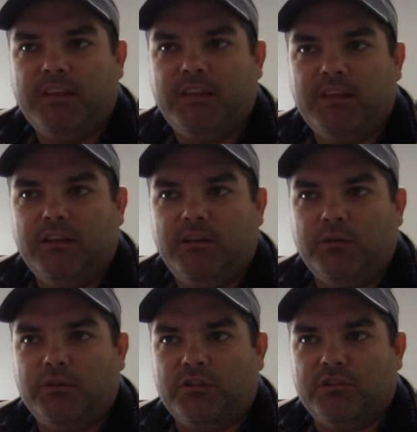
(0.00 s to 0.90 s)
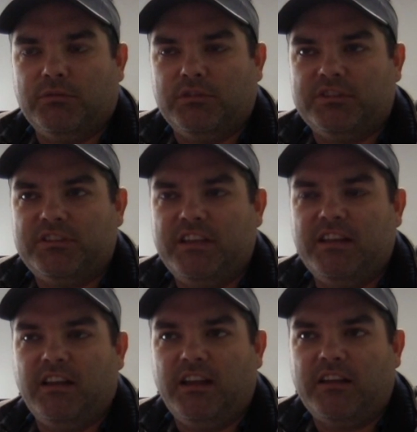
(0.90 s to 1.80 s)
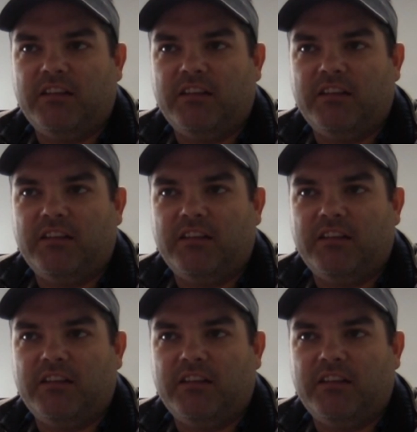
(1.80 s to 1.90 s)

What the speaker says: We're seeing a lot